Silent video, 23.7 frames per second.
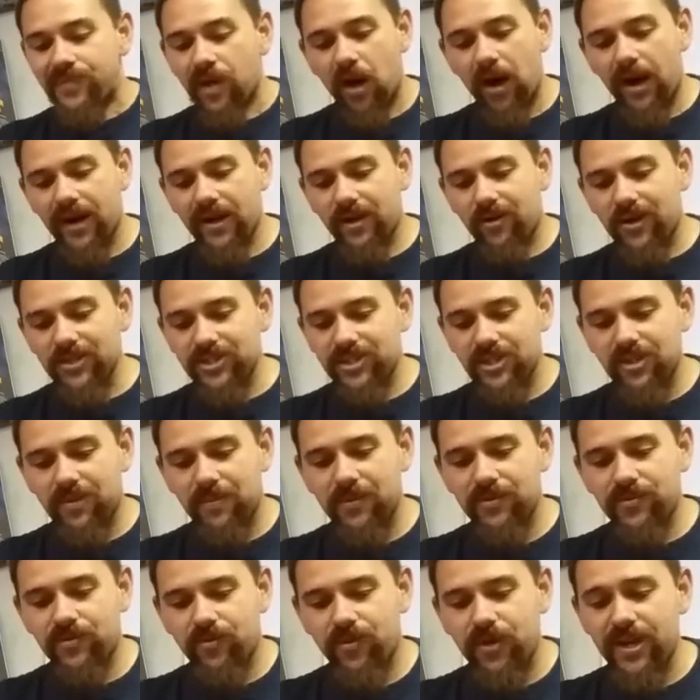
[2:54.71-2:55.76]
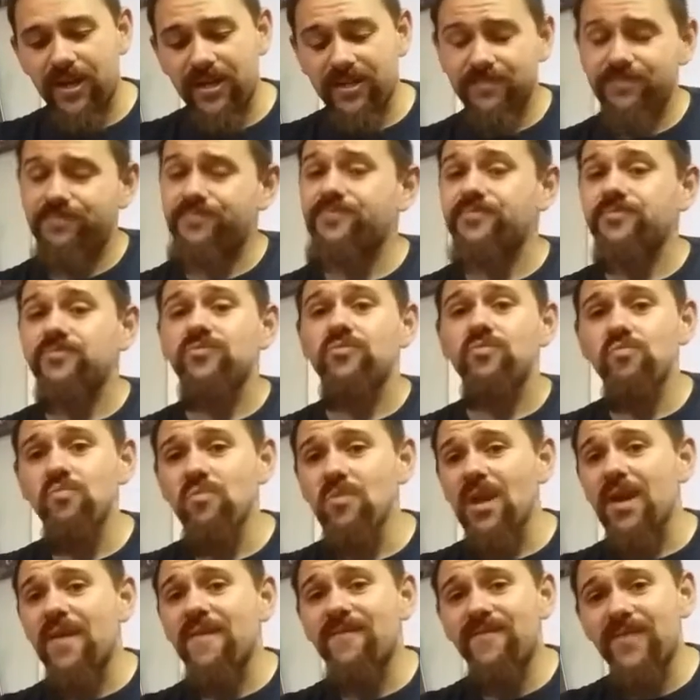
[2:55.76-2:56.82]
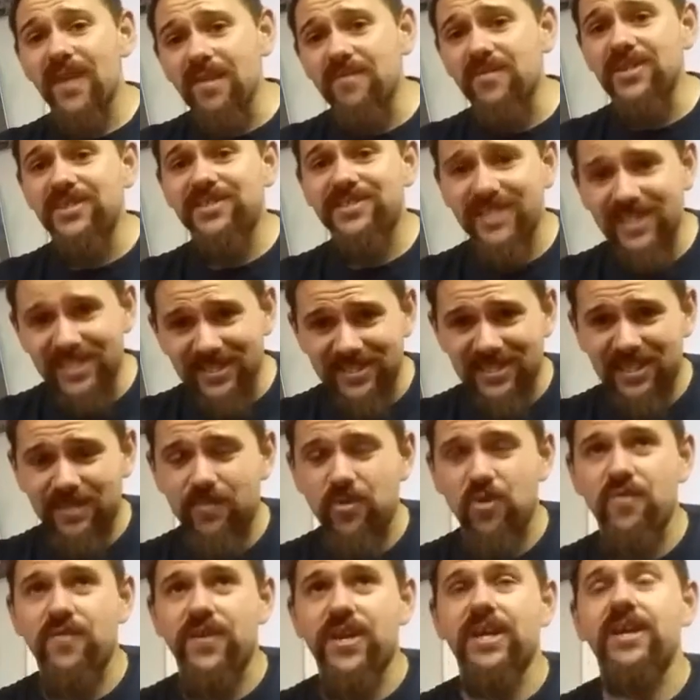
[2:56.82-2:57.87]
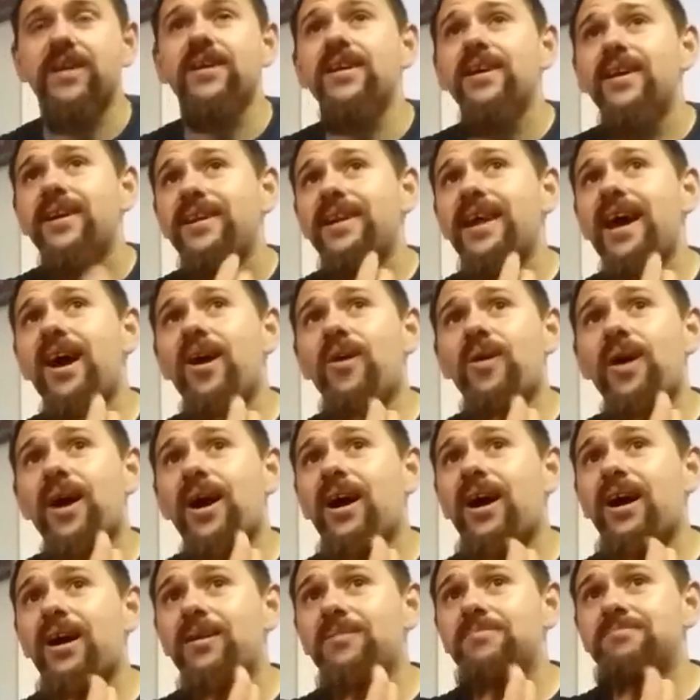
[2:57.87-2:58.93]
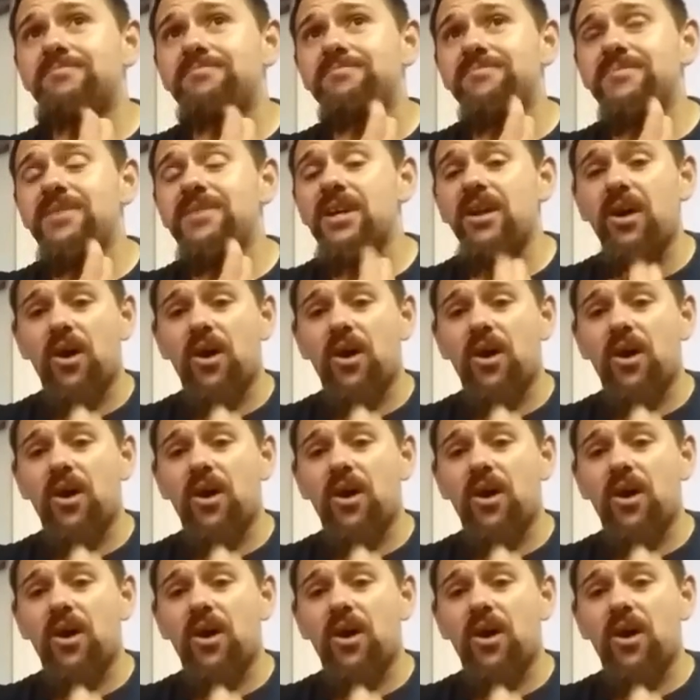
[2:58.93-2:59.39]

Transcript: All right, question number 3. Favorite Disney movie. Now,